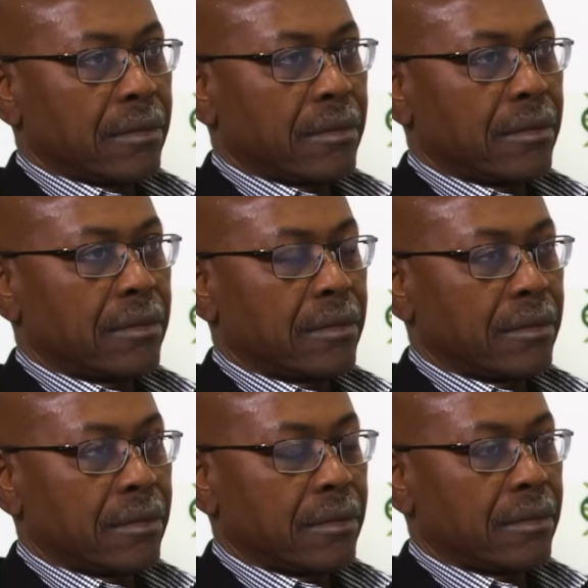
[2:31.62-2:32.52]

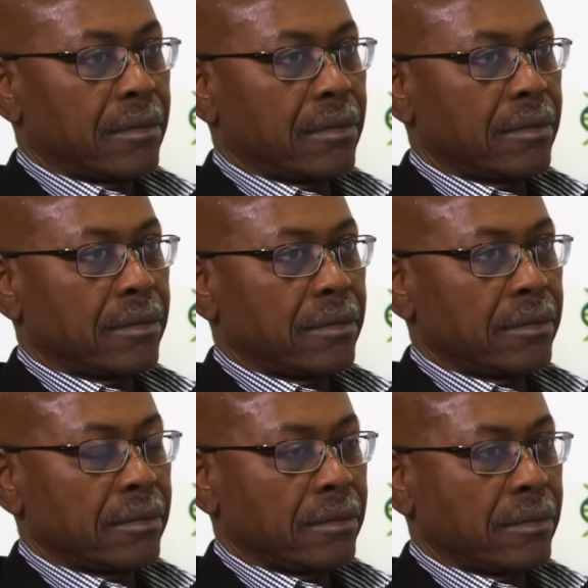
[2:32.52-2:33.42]

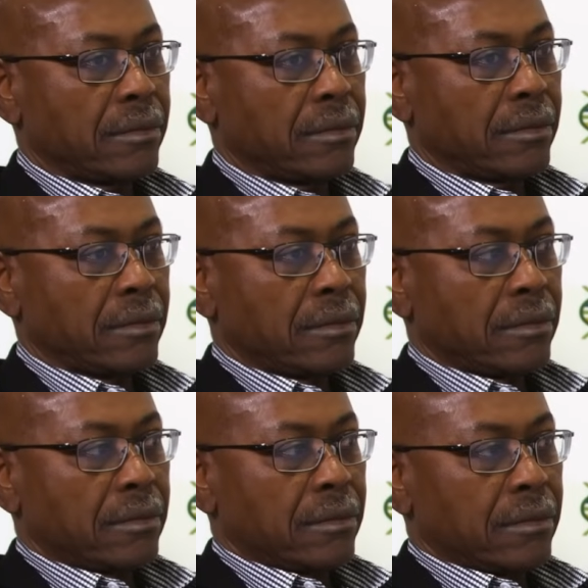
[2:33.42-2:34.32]

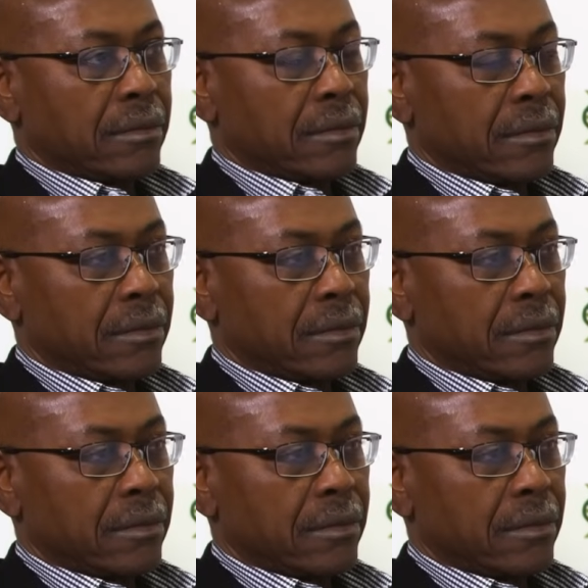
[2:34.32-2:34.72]
[no speech]